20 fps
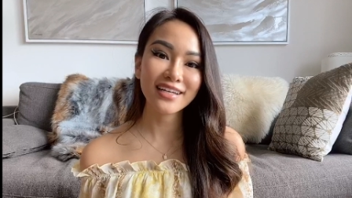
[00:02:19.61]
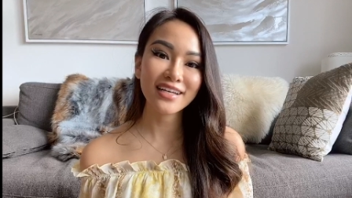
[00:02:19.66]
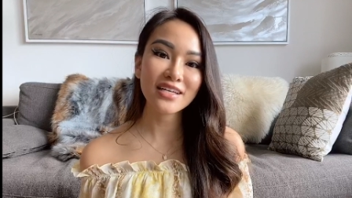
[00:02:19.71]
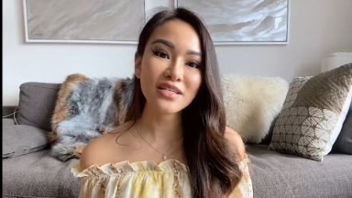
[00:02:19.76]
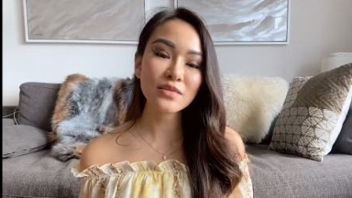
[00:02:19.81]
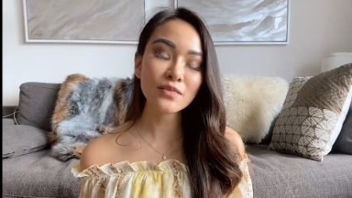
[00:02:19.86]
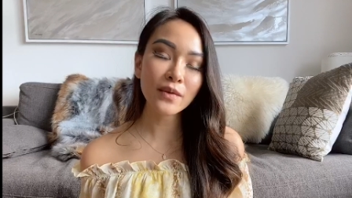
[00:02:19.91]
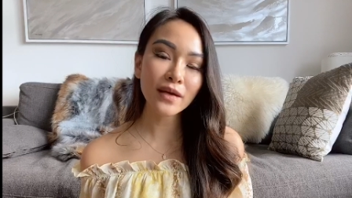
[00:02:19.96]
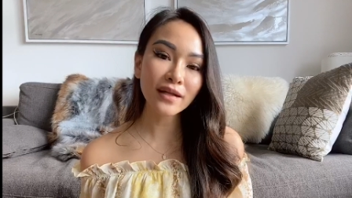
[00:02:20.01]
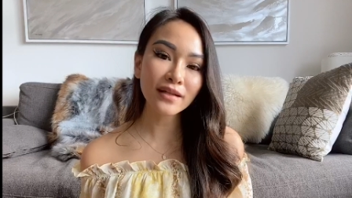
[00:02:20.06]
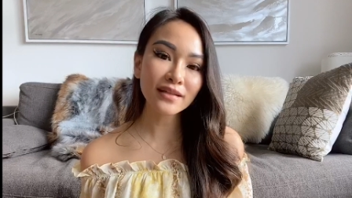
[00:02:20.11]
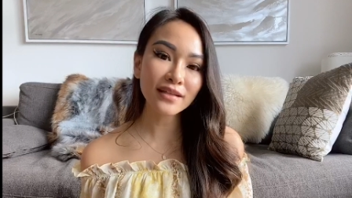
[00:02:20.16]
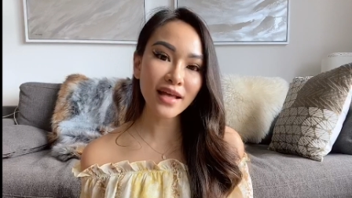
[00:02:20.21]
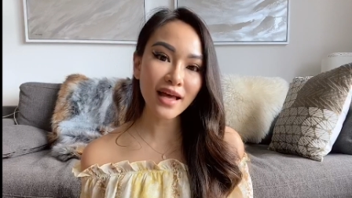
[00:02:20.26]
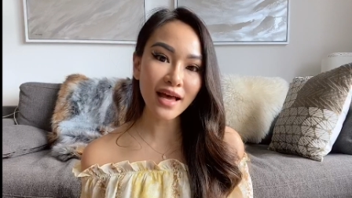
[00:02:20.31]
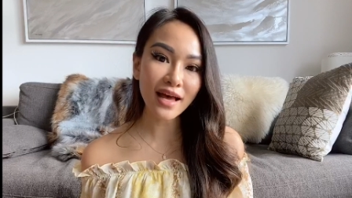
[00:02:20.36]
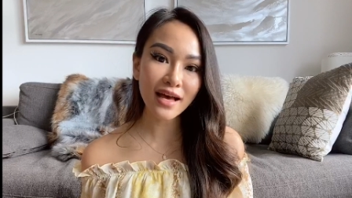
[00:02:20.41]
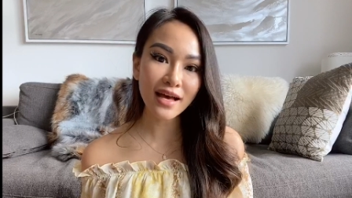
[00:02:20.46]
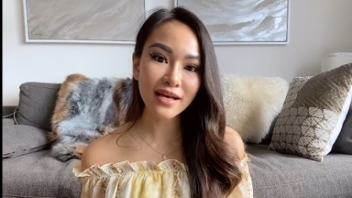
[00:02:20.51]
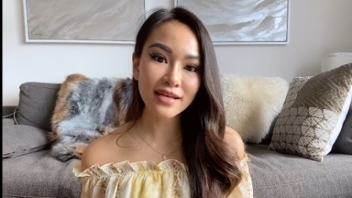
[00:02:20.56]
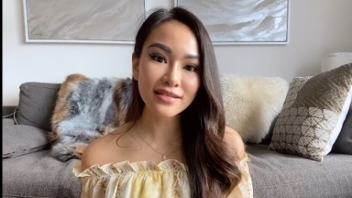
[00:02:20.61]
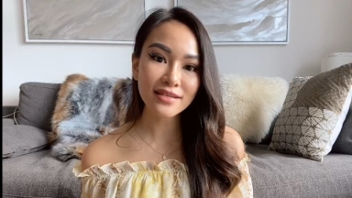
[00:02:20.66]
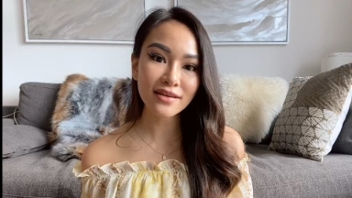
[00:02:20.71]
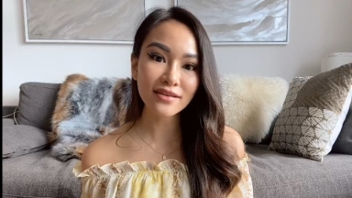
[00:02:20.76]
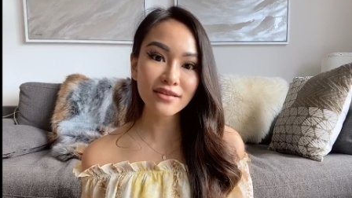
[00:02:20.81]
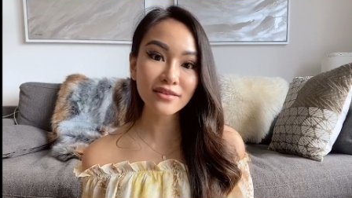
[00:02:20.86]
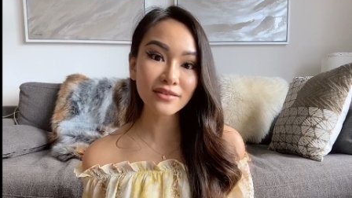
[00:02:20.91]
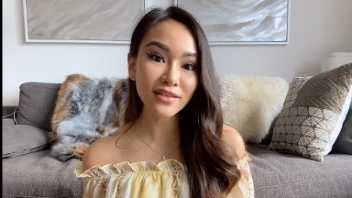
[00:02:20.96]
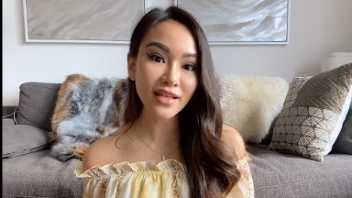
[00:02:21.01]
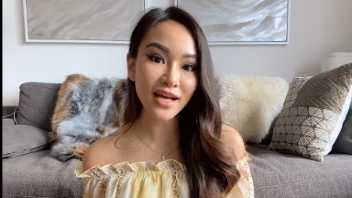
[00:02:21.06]
as well as
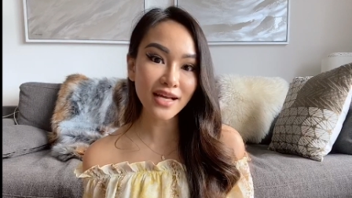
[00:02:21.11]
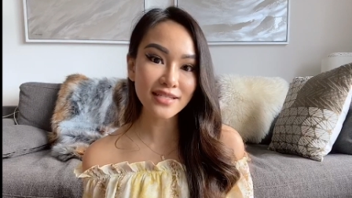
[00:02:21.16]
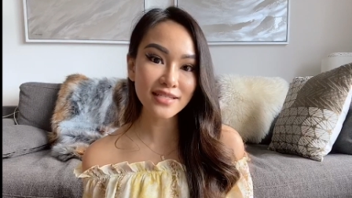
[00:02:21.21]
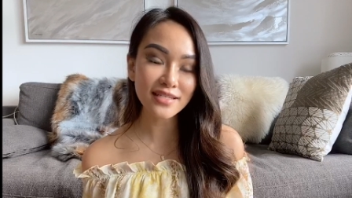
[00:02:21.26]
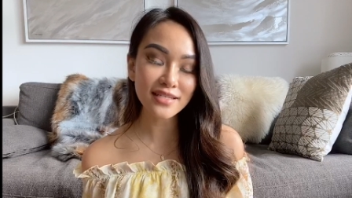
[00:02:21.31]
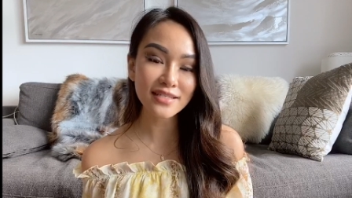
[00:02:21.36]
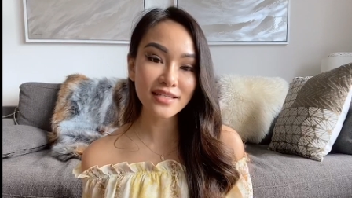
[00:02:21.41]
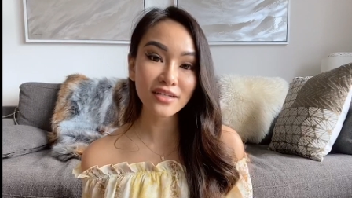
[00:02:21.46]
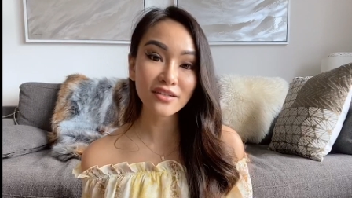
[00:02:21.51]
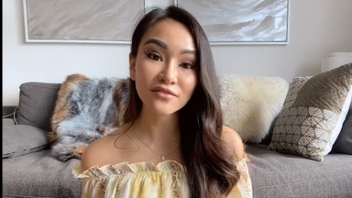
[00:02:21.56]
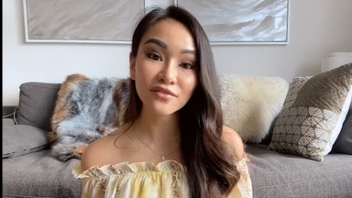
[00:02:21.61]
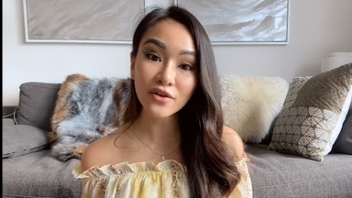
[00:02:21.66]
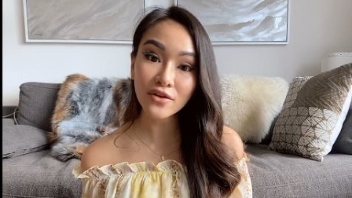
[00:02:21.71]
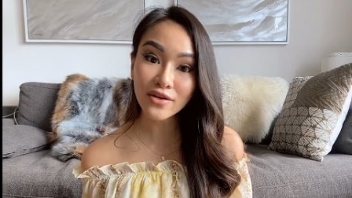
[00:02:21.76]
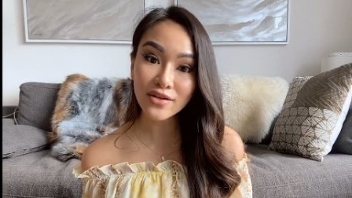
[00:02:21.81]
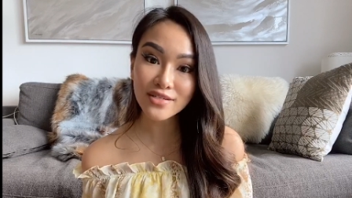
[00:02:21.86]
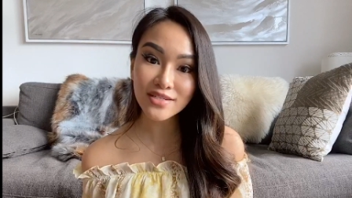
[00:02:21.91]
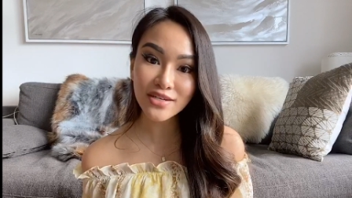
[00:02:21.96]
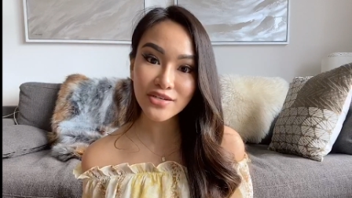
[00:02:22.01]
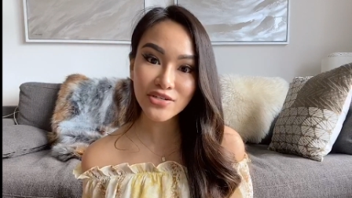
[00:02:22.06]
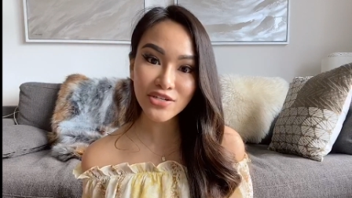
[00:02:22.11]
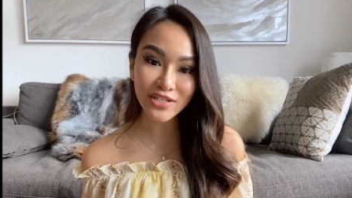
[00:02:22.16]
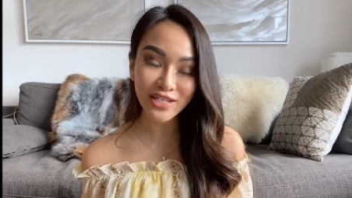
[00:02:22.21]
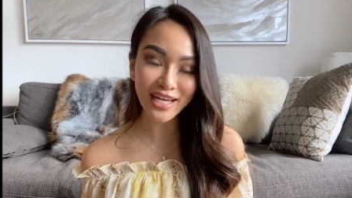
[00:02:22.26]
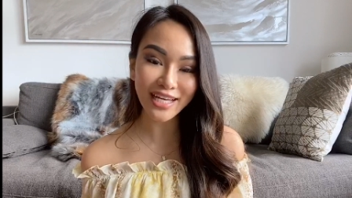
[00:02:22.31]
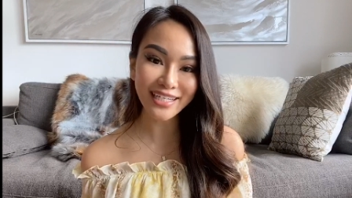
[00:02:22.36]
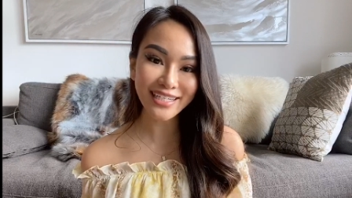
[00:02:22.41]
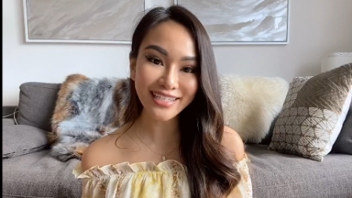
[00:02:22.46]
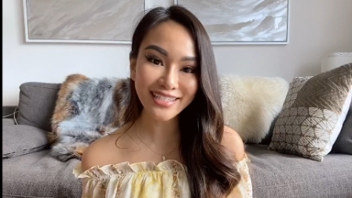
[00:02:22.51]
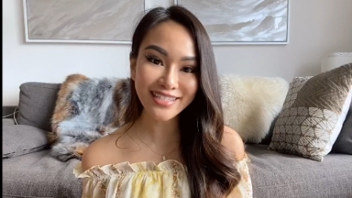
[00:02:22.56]
other classes that are focused on
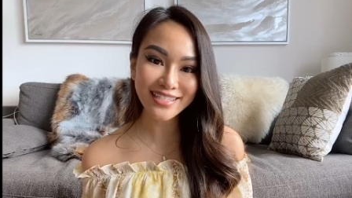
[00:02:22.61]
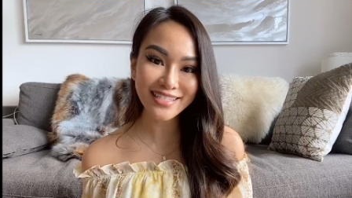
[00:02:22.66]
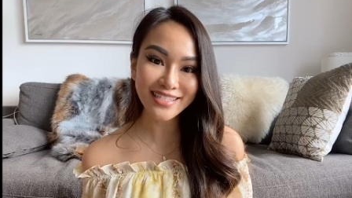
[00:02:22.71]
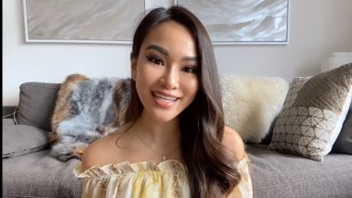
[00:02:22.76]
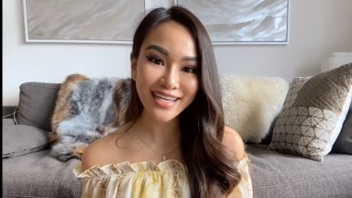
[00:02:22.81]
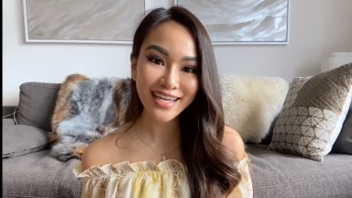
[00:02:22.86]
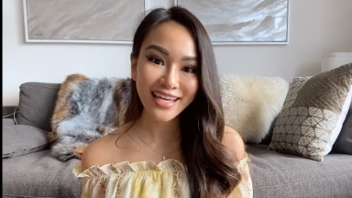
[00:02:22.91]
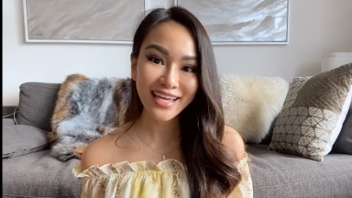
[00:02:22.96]
genetics